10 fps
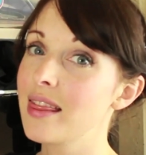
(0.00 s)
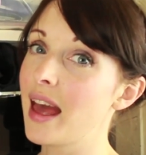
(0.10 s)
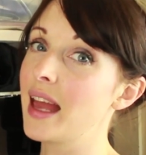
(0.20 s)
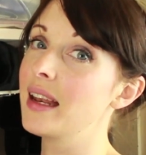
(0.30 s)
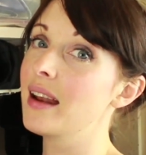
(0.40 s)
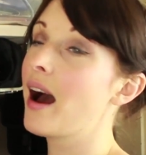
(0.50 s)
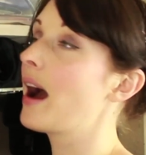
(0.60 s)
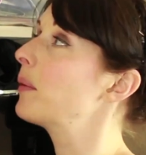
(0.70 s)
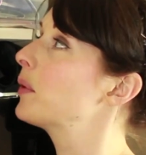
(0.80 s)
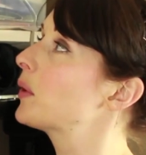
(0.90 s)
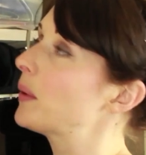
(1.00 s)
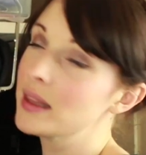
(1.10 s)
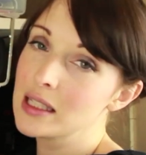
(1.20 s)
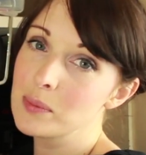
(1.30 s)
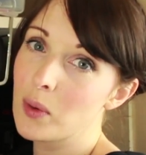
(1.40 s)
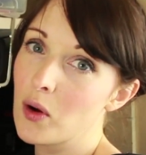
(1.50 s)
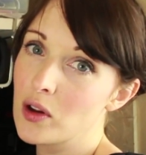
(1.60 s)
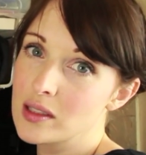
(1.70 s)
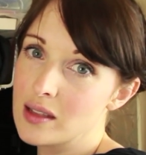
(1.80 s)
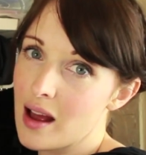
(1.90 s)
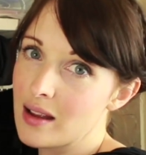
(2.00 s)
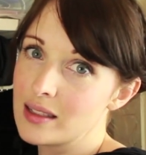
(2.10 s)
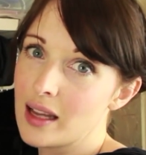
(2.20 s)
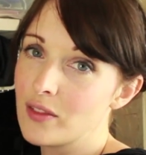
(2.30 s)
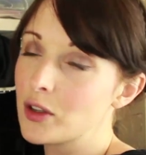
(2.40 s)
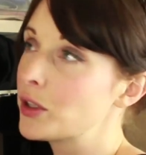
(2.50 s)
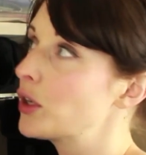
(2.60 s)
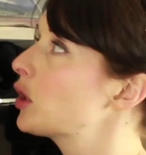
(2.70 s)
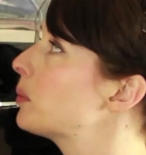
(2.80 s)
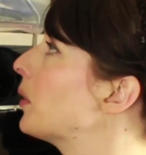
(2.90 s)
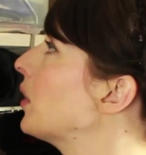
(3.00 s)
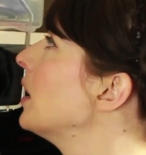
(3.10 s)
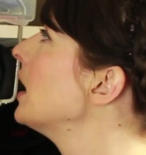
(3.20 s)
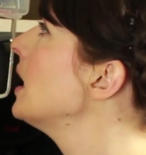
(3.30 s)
then I will go in this box and have a good look. But